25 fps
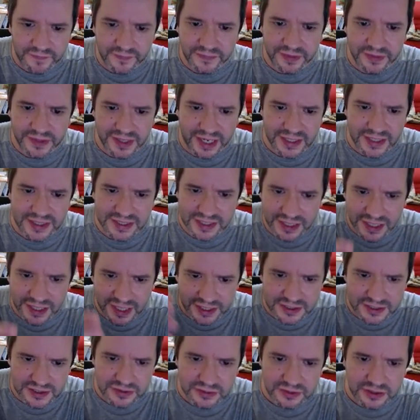the idea is
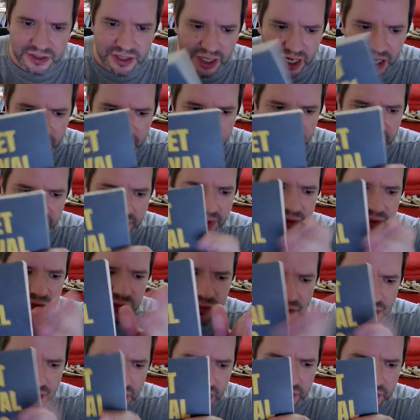to complement
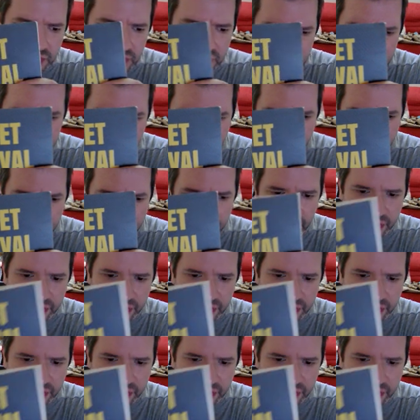one with the other.